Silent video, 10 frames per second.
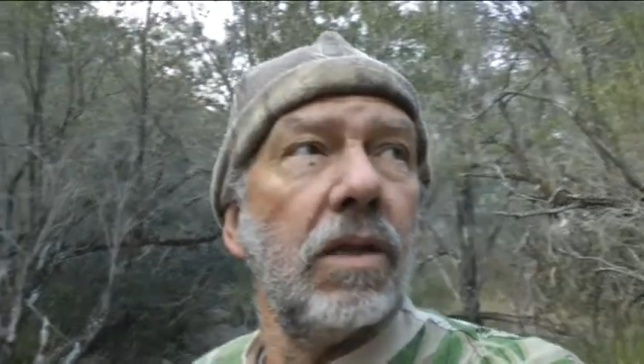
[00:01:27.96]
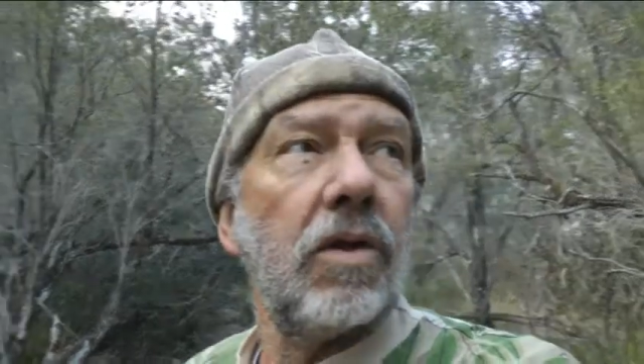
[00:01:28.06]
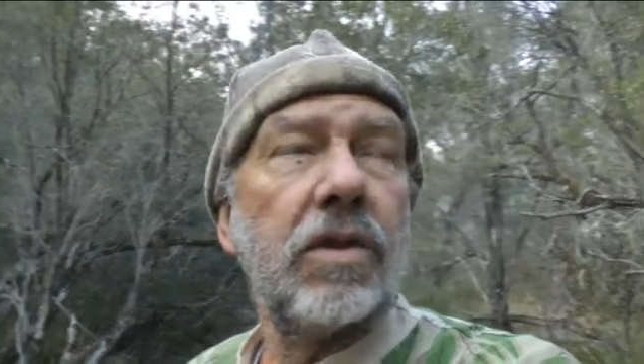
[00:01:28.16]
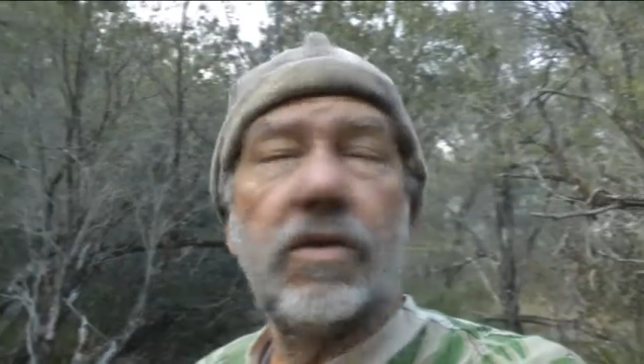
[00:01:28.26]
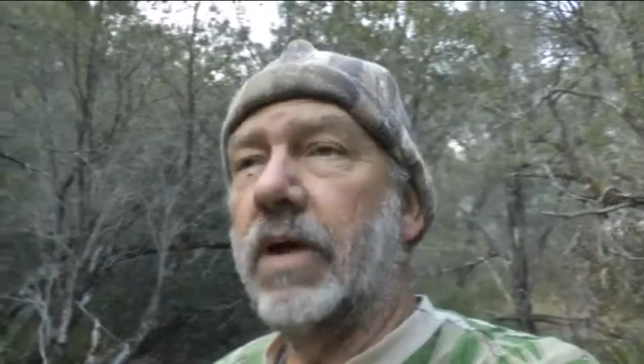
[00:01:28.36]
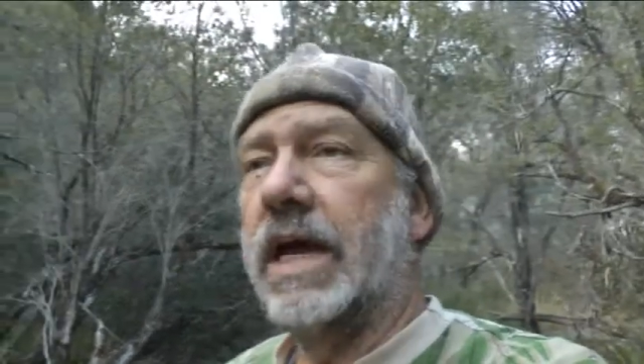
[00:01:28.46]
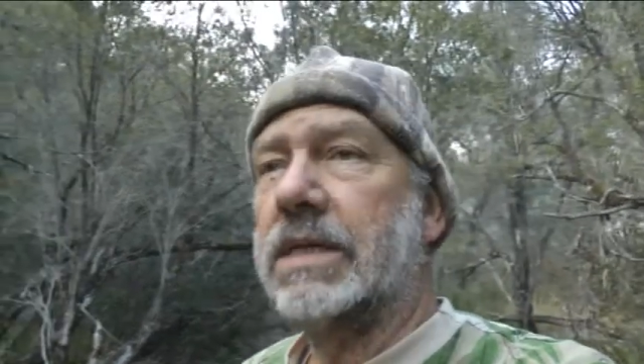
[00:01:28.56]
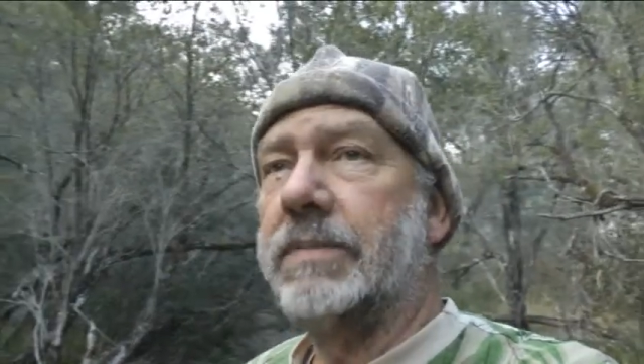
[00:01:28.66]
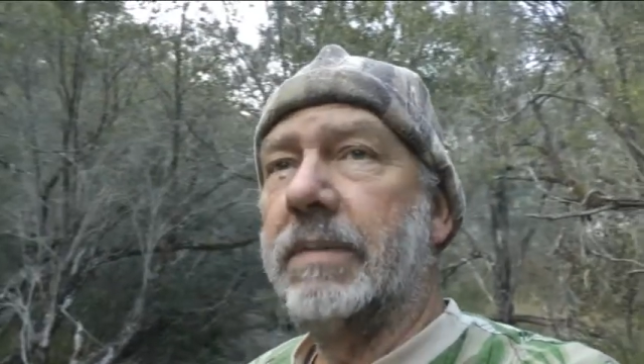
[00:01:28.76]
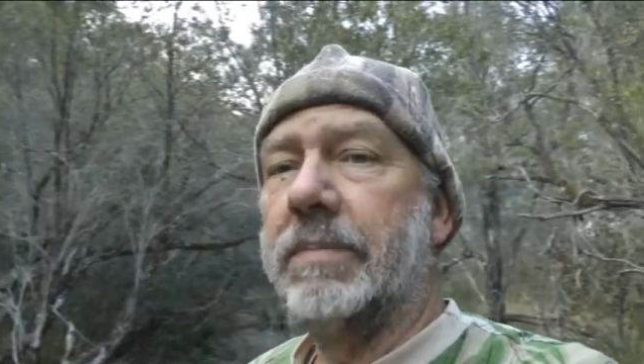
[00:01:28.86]
A lot of the
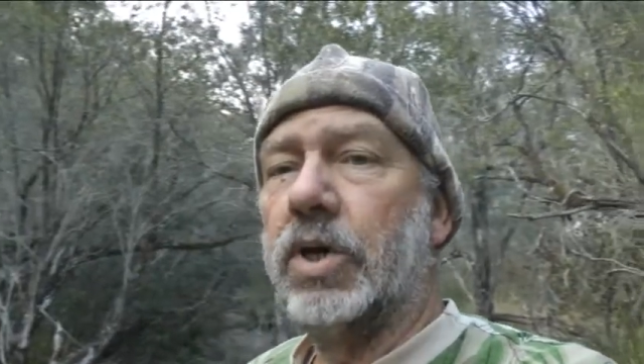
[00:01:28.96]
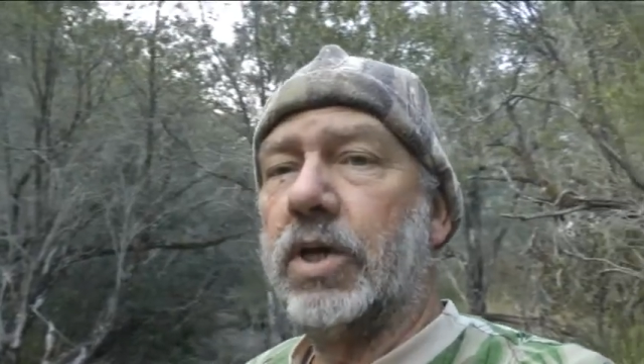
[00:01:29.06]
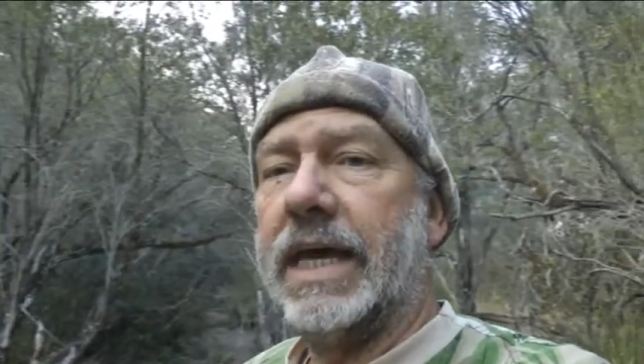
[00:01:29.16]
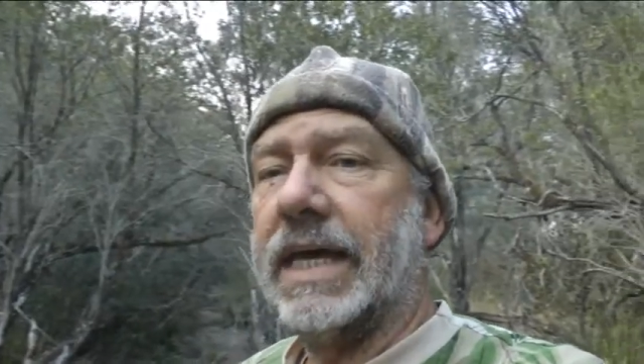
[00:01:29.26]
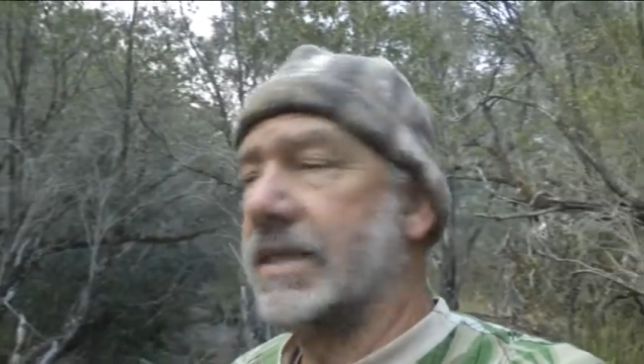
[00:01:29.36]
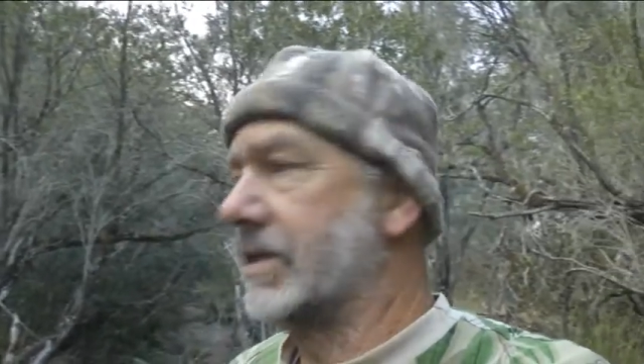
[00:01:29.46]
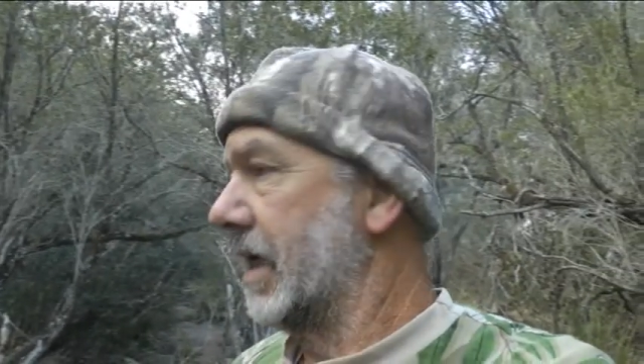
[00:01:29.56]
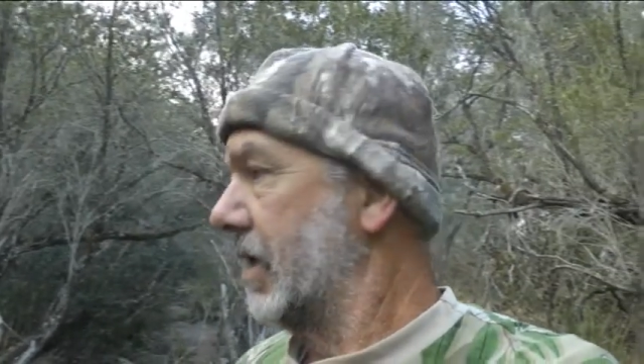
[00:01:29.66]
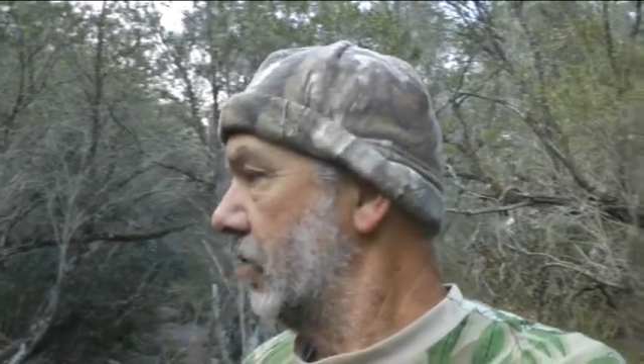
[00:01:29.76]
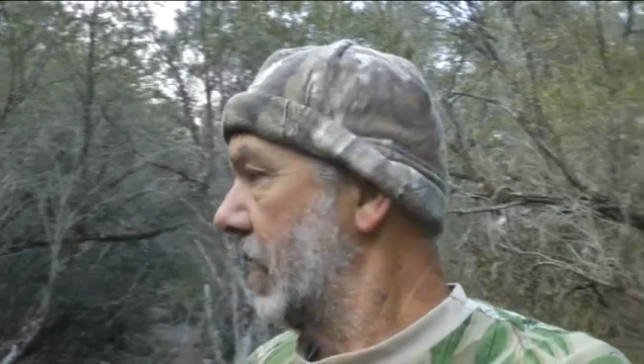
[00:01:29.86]
ground's been burnt out.
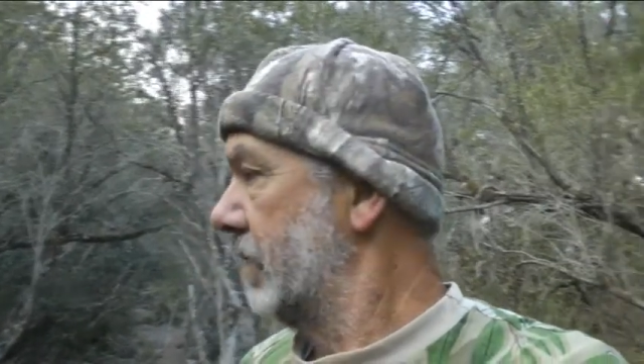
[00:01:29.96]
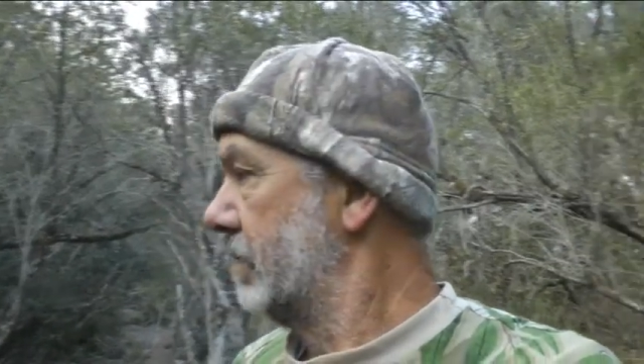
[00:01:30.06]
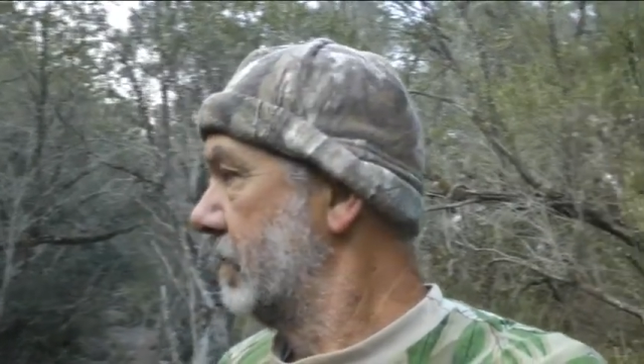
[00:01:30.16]
So